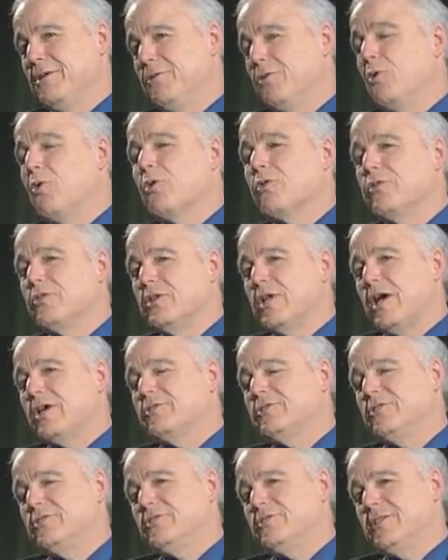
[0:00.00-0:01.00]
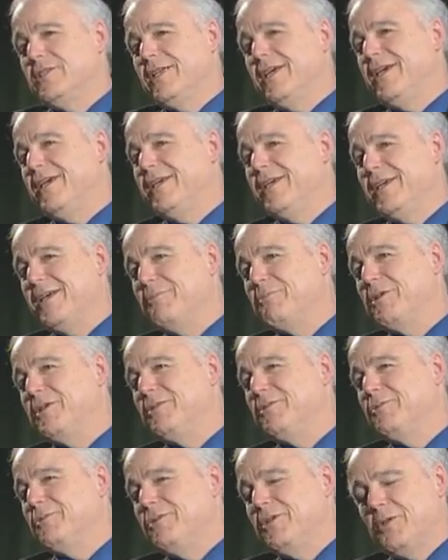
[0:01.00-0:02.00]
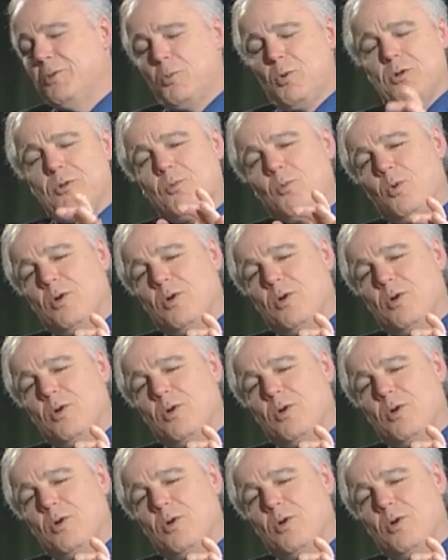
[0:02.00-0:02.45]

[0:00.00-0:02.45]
orthodoxies today? I mean, what